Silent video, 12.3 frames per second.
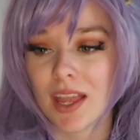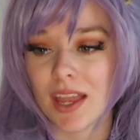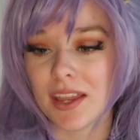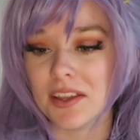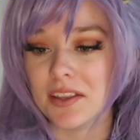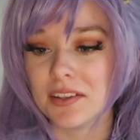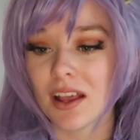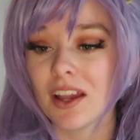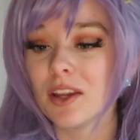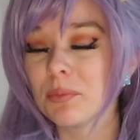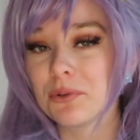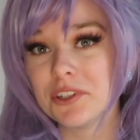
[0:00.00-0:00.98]
and I
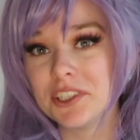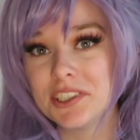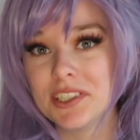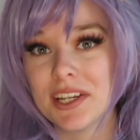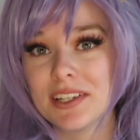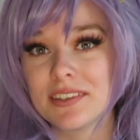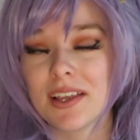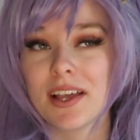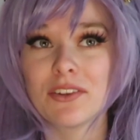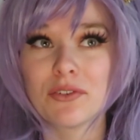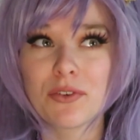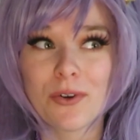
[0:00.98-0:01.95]
appreciate
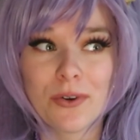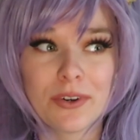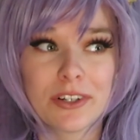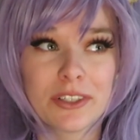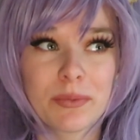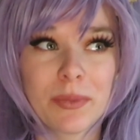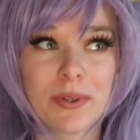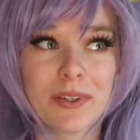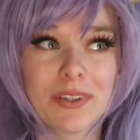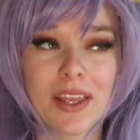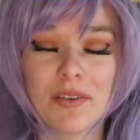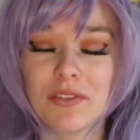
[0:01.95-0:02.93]
that, of course, but
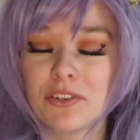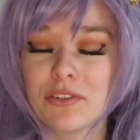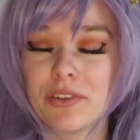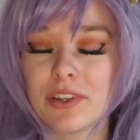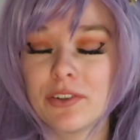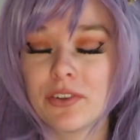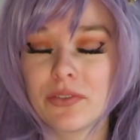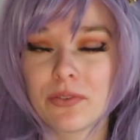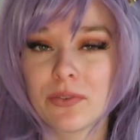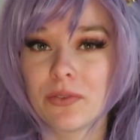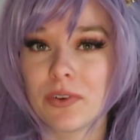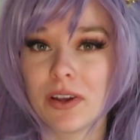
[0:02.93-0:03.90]
after a few
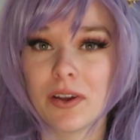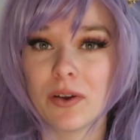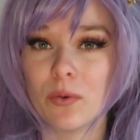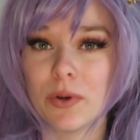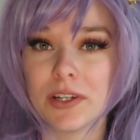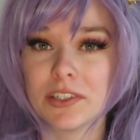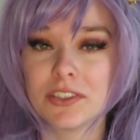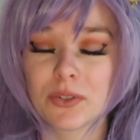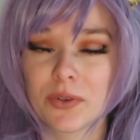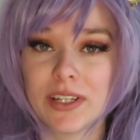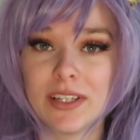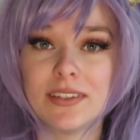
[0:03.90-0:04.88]
wears
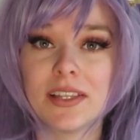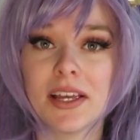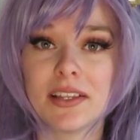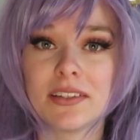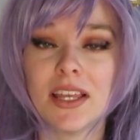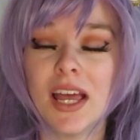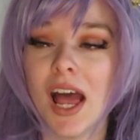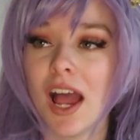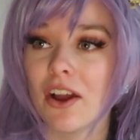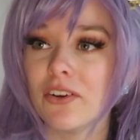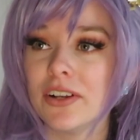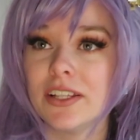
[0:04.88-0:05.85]
already that
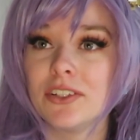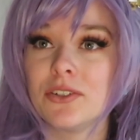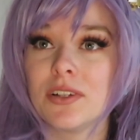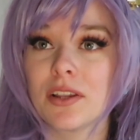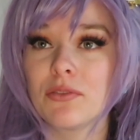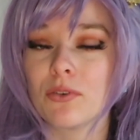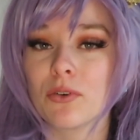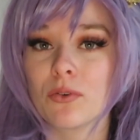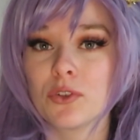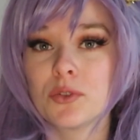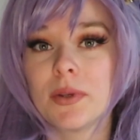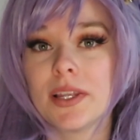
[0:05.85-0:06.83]
I only do that for
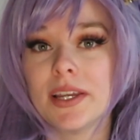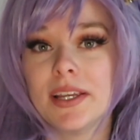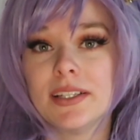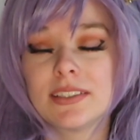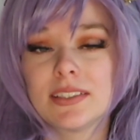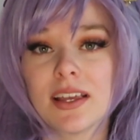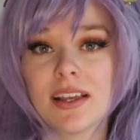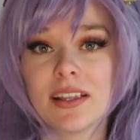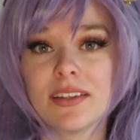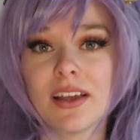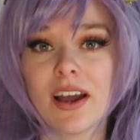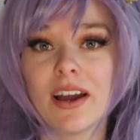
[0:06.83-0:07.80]
cosplays
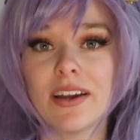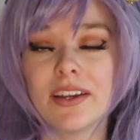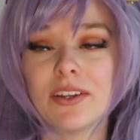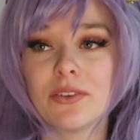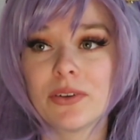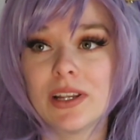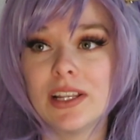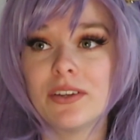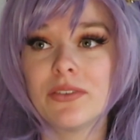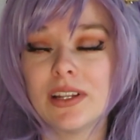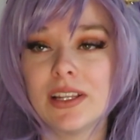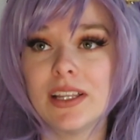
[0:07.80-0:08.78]
that I
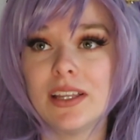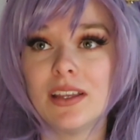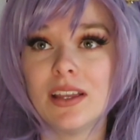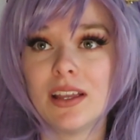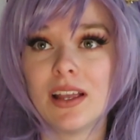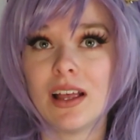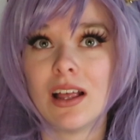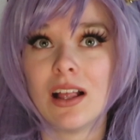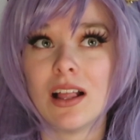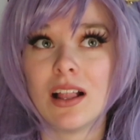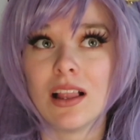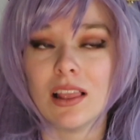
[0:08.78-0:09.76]
really
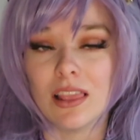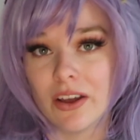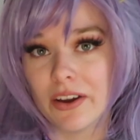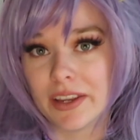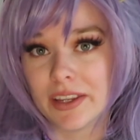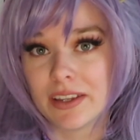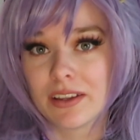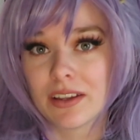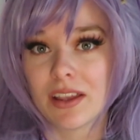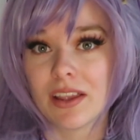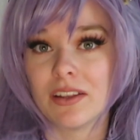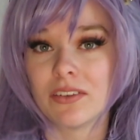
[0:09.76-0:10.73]
like
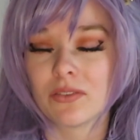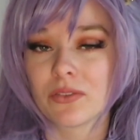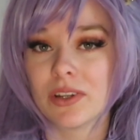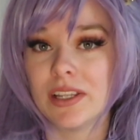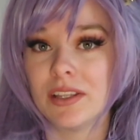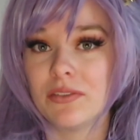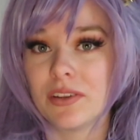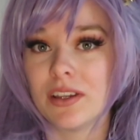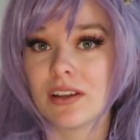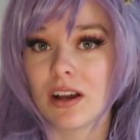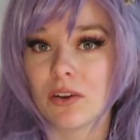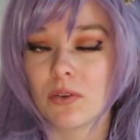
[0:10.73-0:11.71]
and really
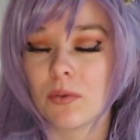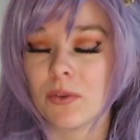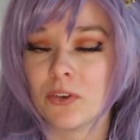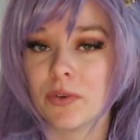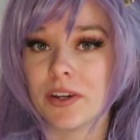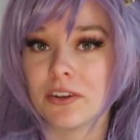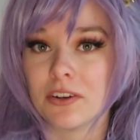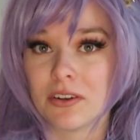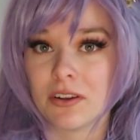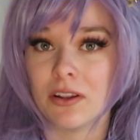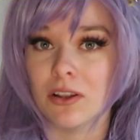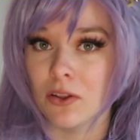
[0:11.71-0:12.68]
think I'm gonna wear
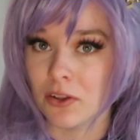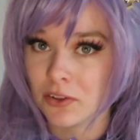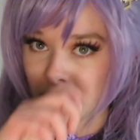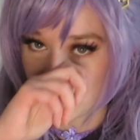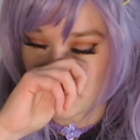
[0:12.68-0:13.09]
a lot.